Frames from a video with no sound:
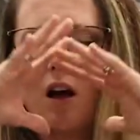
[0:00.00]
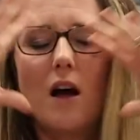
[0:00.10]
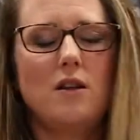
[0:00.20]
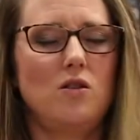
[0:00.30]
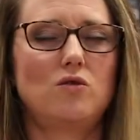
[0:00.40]

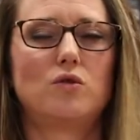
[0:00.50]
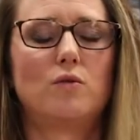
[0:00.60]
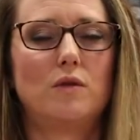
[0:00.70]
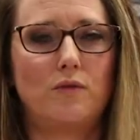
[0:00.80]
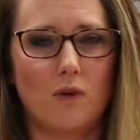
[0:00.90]

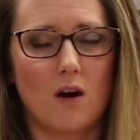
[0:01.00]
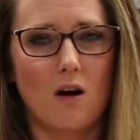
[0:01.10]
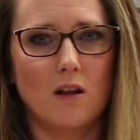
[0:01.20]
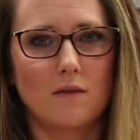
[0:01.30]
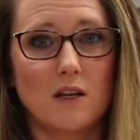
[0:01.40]
unusual for
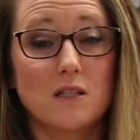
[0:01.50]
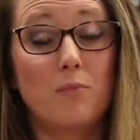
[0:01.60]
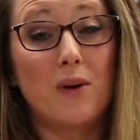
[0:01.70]
all of us,